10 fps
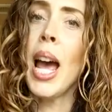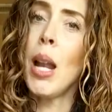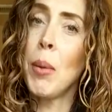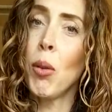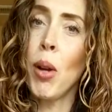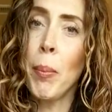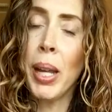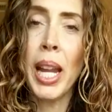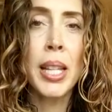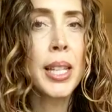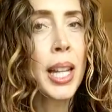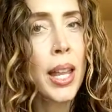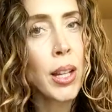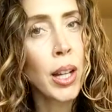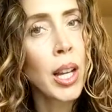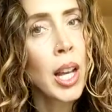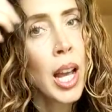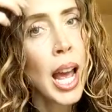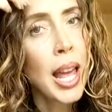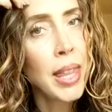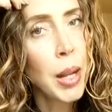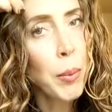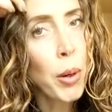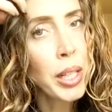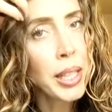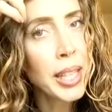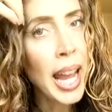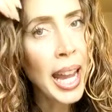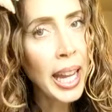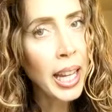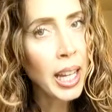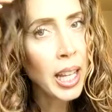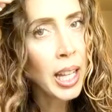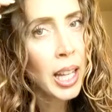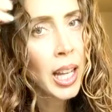and I'm going to rub my hands together, and then I'm going to take